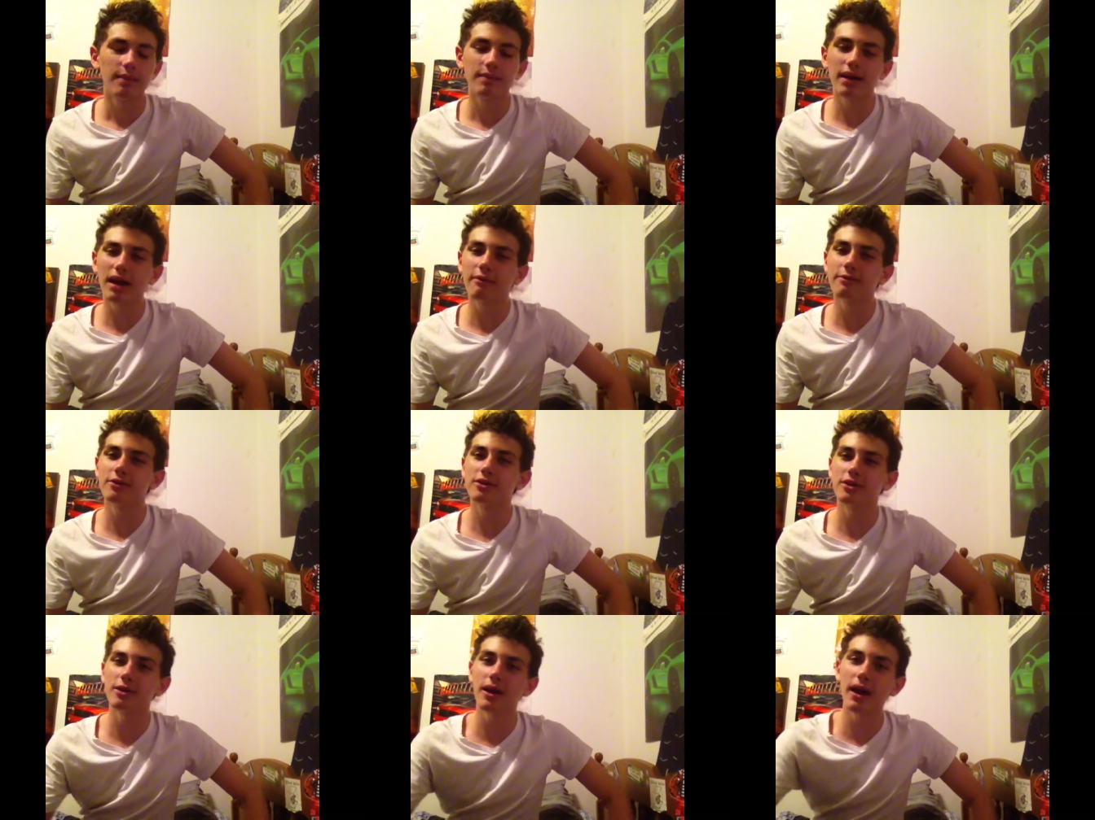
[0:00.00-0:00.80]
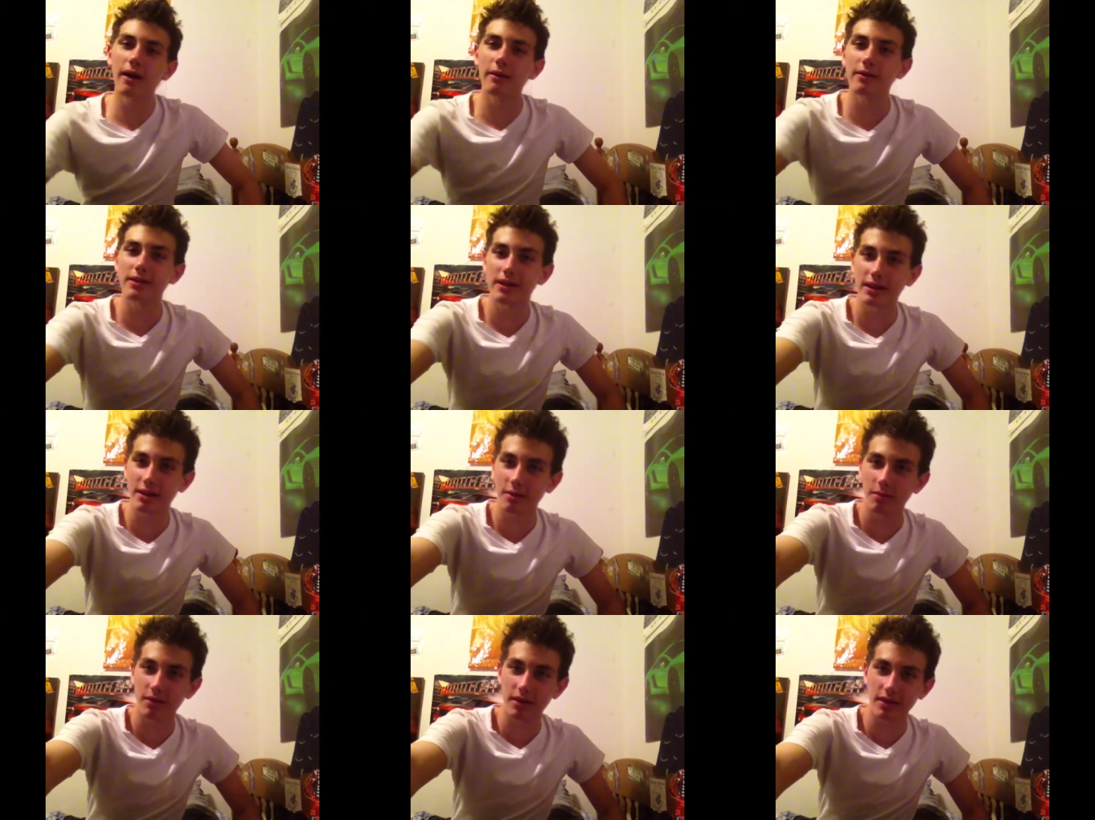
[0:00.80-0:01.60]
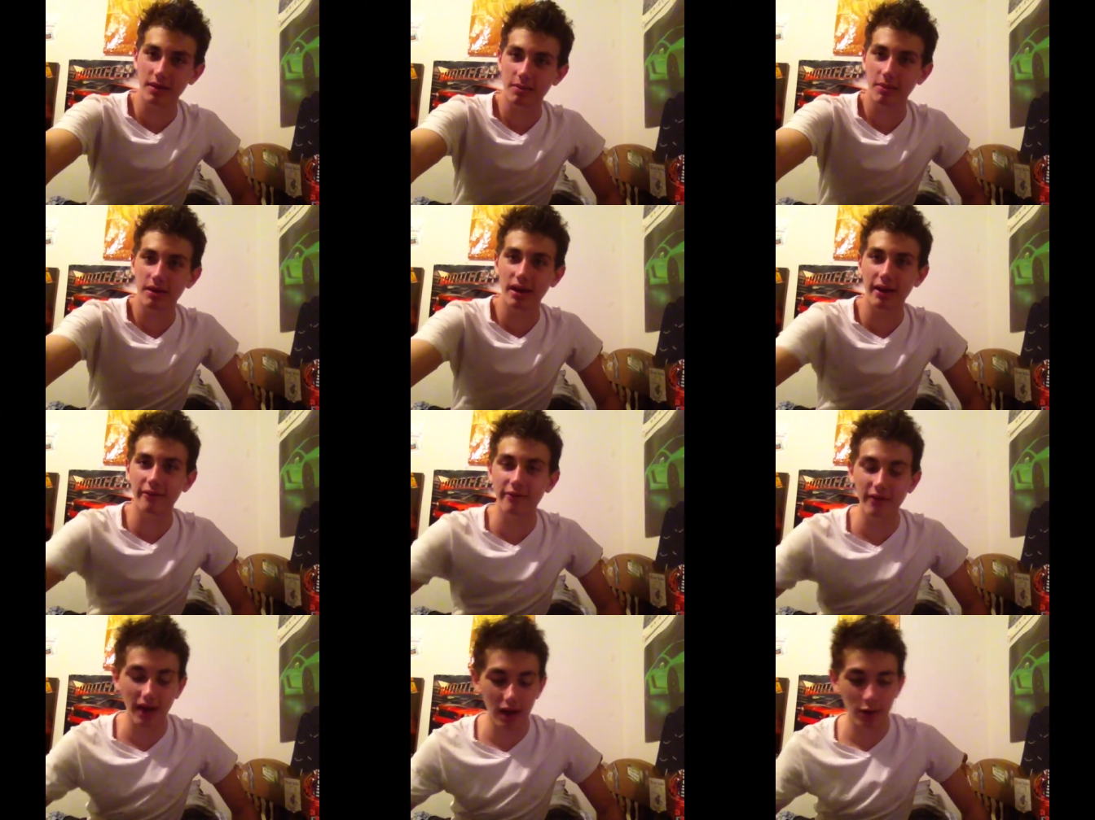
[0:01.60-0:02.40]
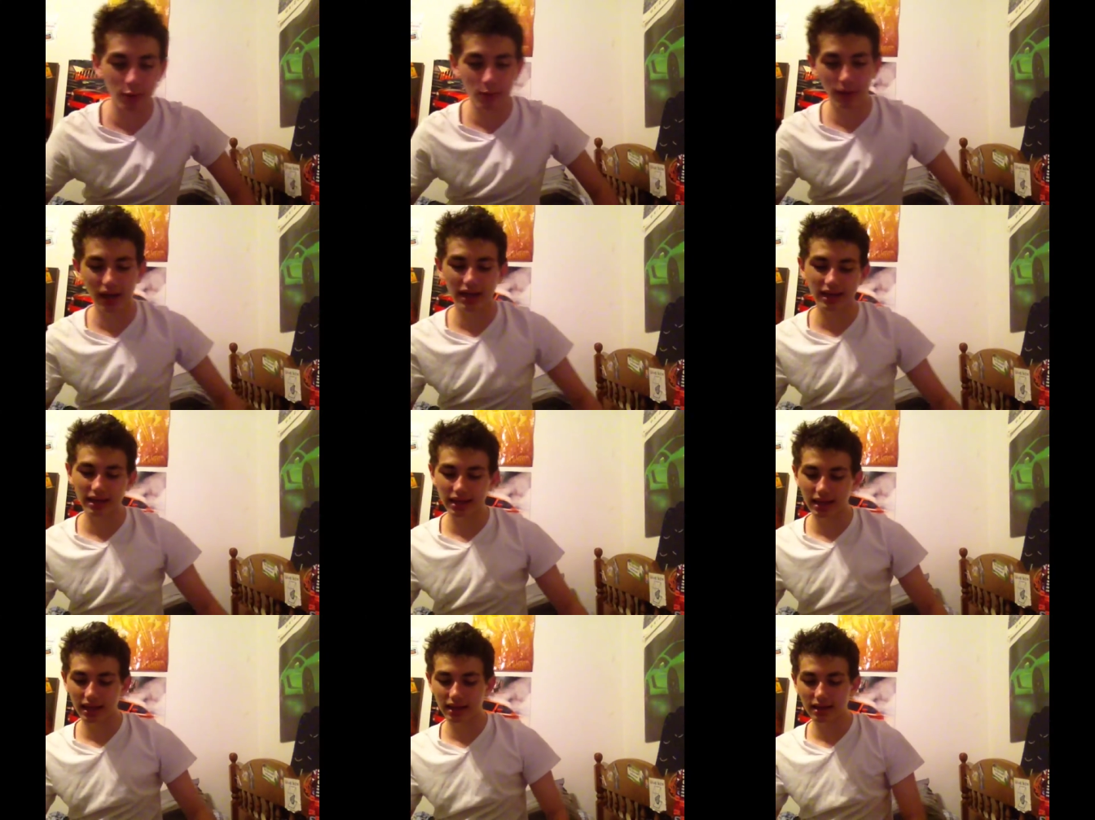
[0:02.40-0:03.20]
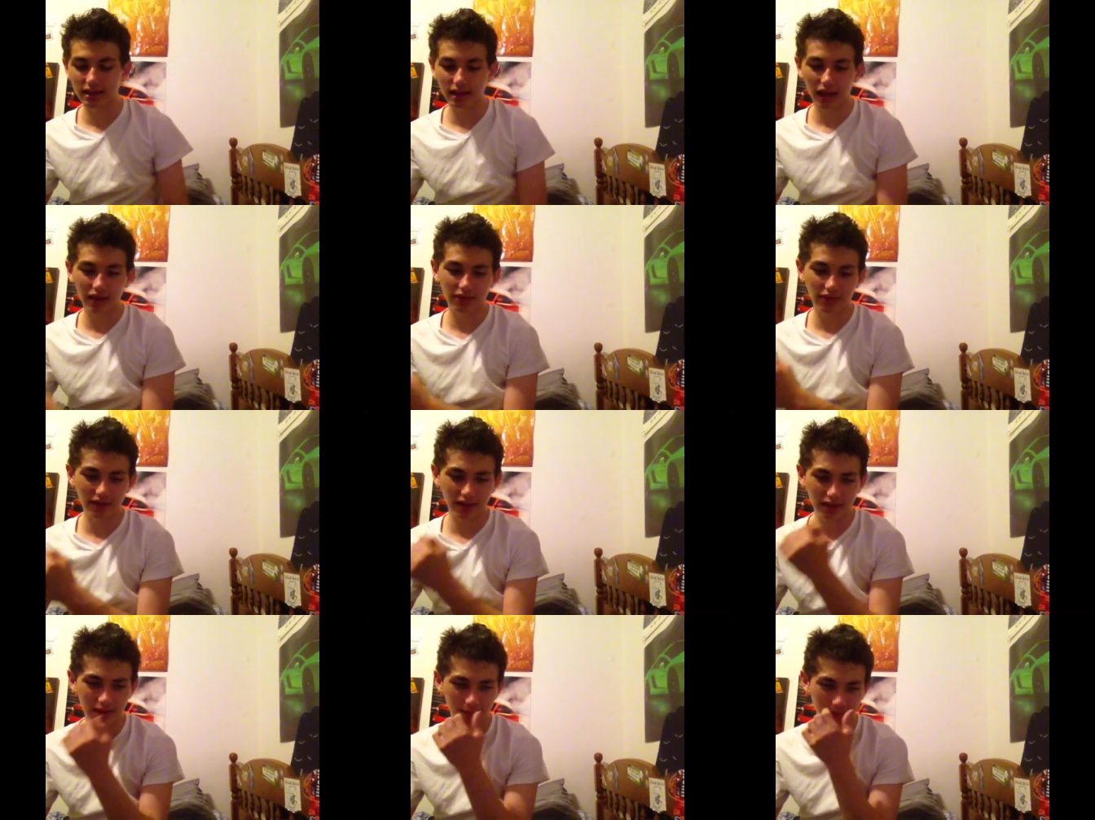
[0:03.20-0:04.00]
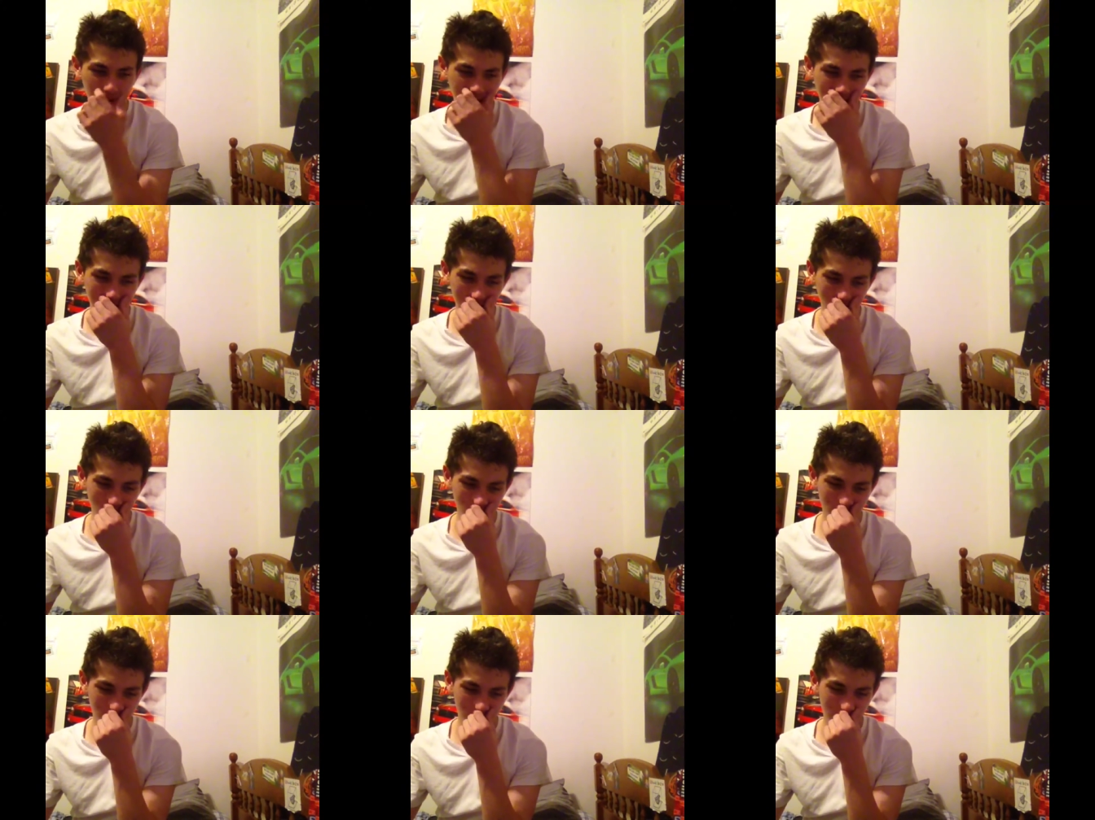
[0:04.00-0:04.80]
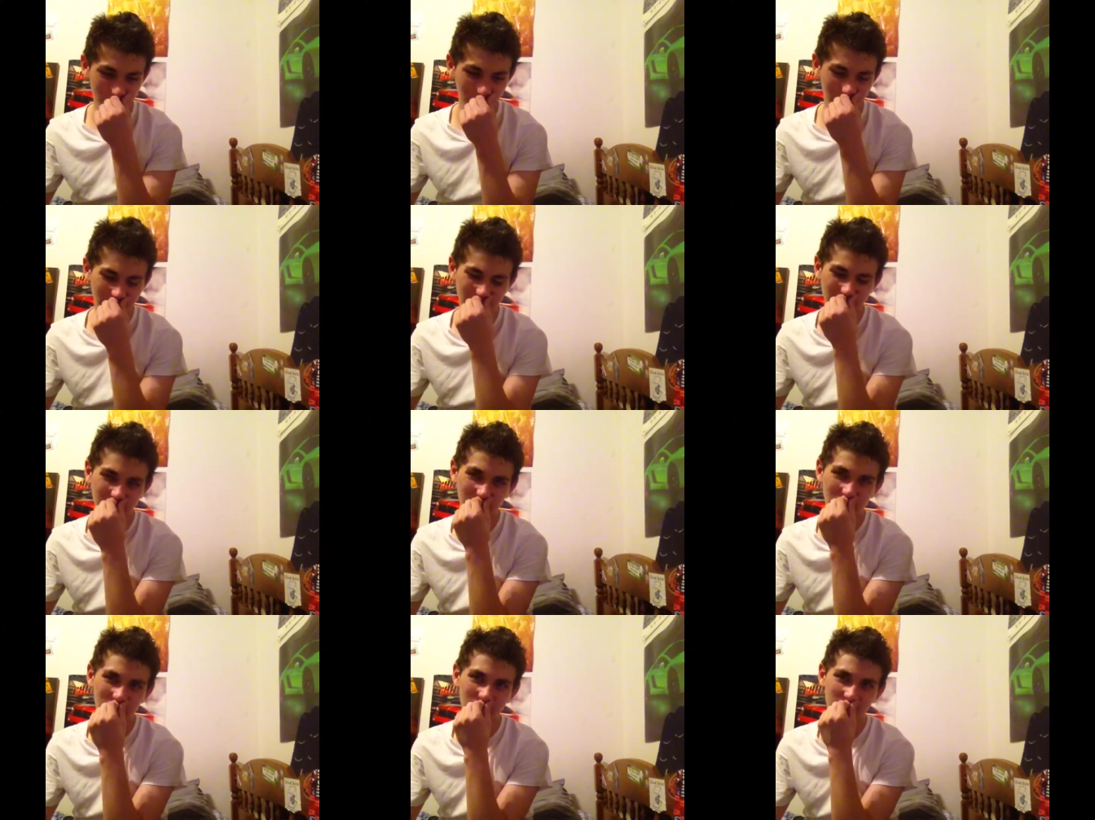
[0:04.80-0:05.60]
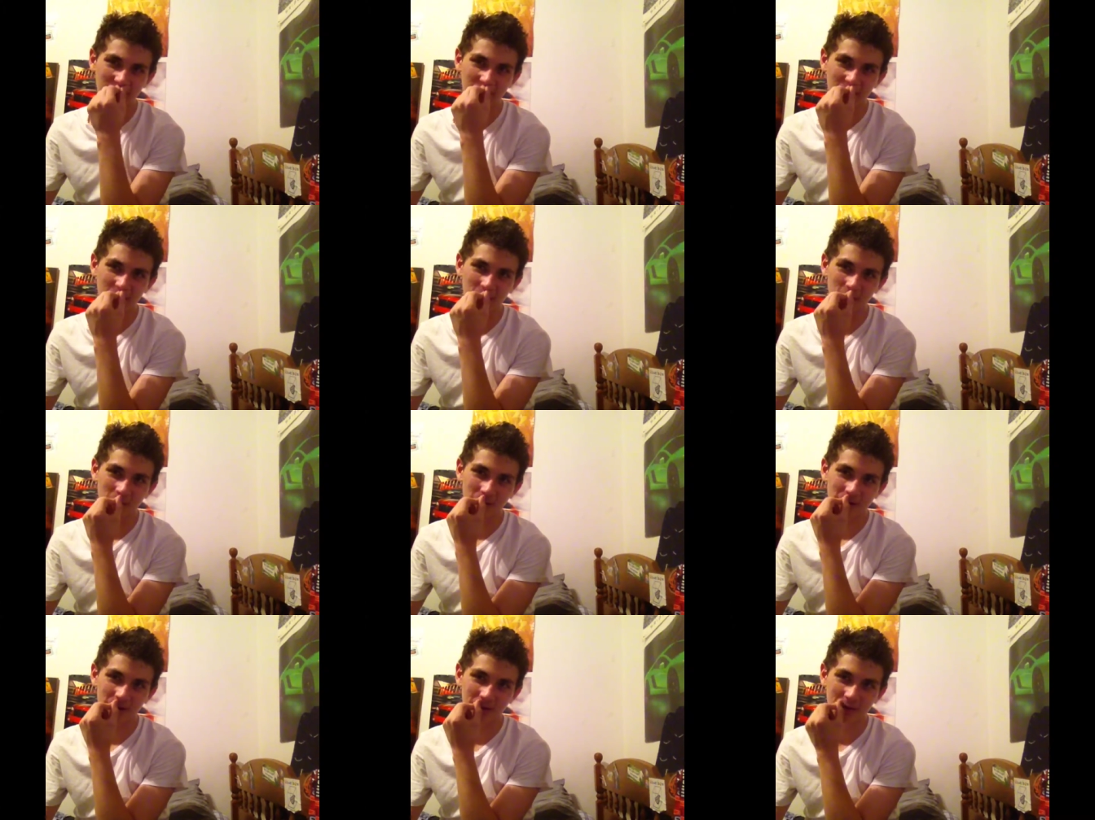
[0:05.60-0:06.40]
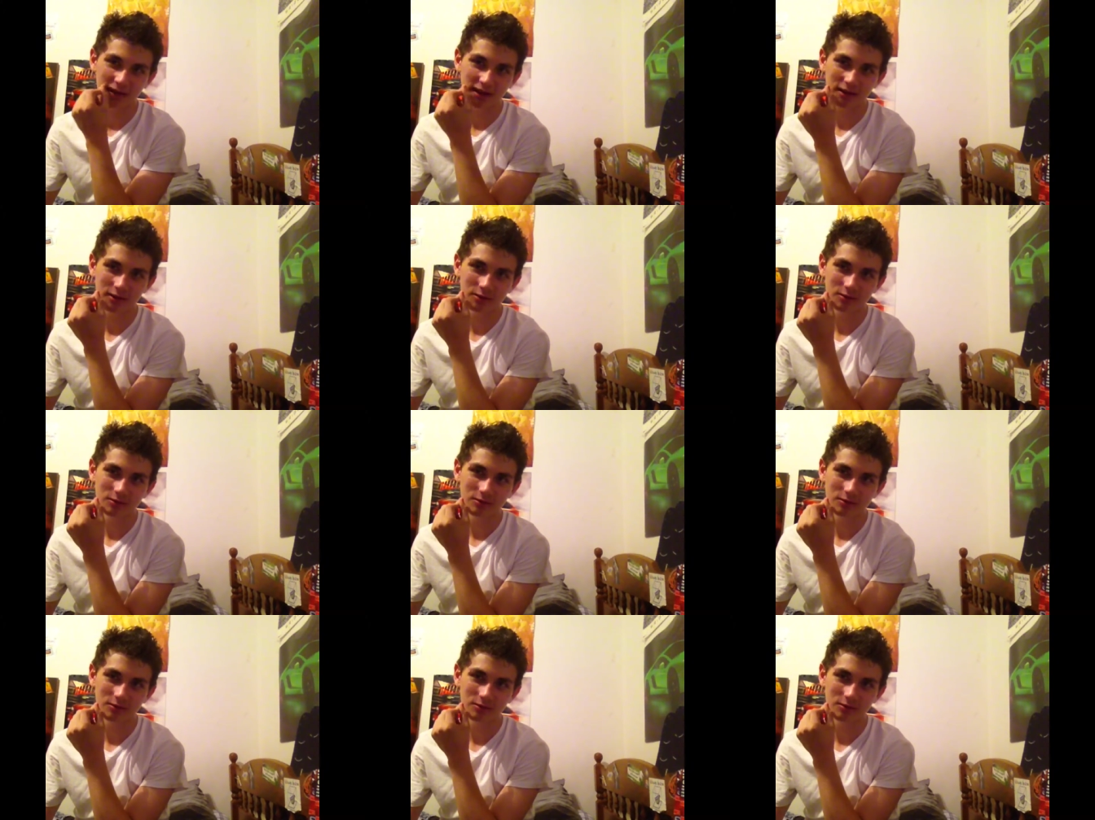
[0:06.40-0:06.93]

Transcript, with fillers: Not even sure how I did it completely, but I found a way to get it, I think, to my camera roll. Yeah, I think I got it on my camera roll somehow.